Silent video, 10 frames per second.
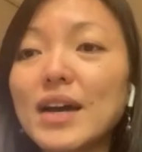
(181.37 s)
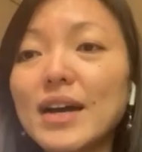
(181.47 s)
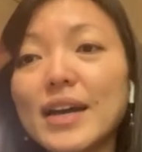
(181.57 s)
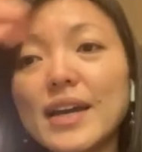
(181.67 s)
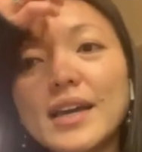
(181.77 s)

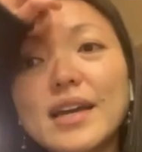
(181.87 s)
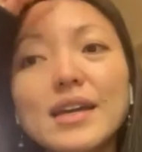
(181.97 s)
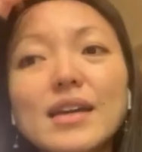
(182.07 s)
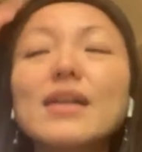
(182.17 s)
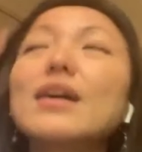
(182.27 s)

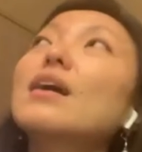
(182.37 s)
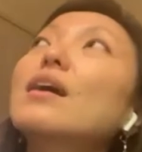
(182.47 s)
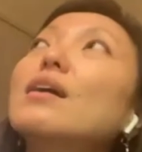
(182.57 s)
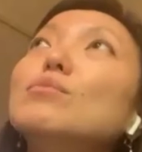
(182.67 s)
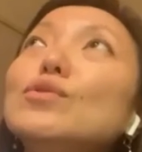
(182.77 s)
I
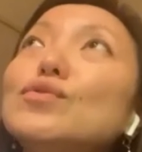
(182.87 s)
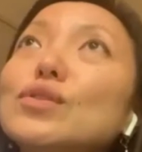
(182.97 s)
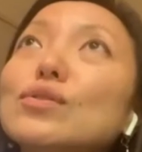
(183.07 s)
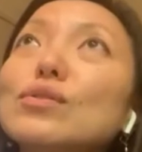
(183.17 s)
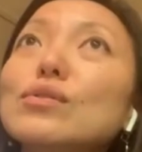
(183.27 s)
uh, moved
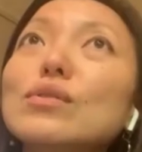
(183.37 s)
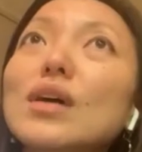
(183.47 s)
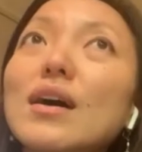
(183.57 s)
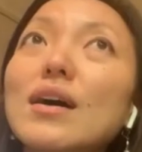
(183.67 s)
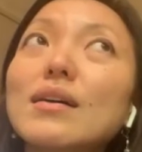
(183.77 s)
to
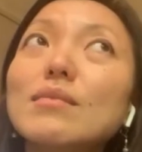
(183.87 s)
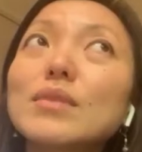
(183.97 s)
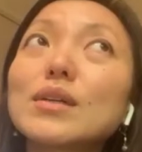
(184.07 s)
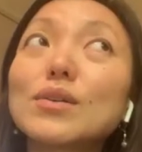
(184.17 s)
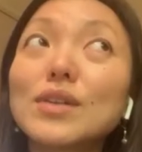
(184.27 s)

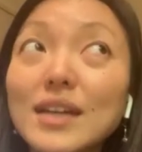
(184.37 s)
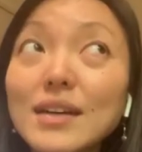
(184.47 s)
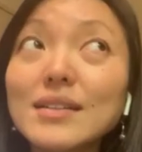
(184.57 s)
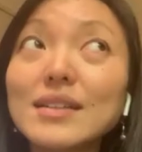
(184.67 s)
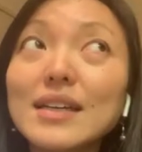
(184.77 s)
um, Korea
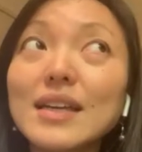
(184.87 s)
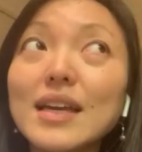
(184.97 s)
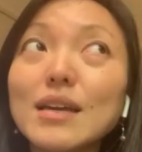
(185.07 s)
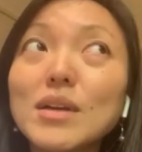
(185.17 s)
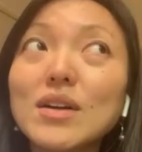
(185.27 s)
and
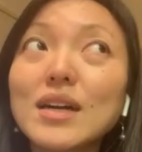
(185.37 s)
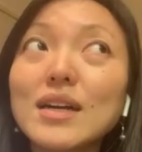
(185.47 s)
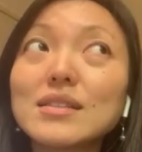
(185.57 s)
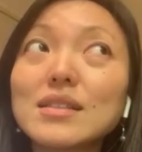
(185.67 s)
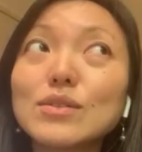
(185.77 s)
came here
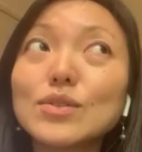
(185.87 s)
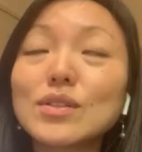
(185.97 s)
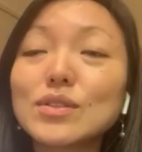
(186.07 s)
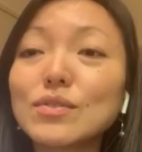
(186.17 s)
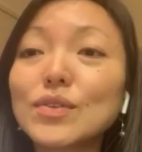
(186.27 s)
as the
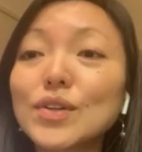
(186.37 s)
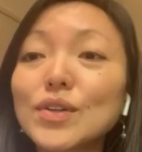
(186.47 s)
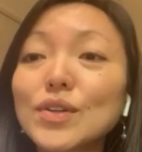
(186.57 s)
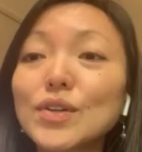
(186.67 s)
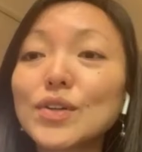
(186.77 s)
director of
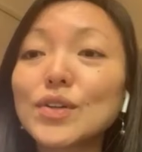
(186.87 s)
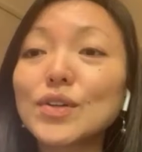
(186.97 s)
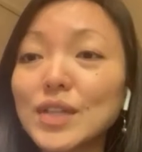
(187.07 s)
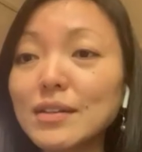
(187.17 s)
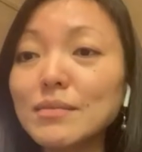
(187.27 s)

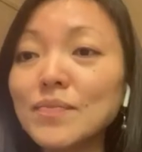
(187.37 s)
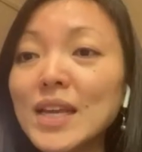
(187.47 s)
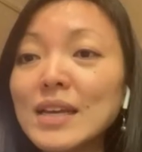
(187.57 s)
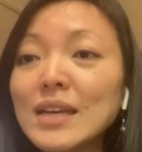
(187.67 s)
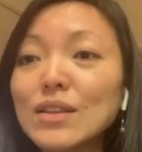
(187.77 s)
curriculum.
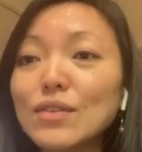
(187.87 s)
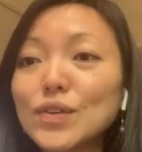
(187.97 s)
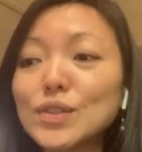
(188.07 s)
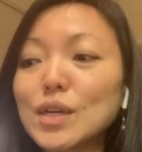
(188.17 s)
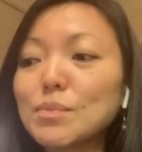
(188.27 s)
The
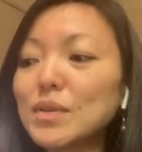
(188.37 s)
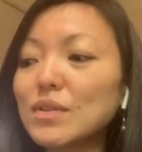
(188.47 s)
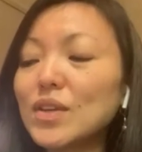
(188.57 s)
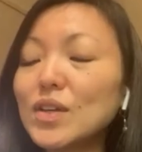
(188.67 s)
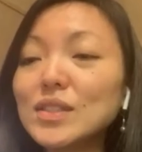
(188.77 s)
first couple of
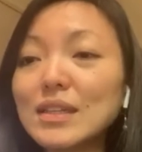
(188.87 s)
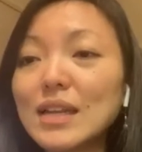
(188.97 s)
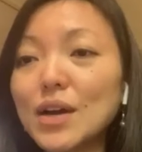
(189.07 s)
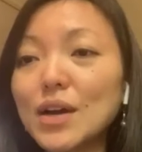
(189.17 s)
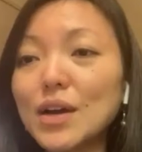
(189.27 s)
years, and now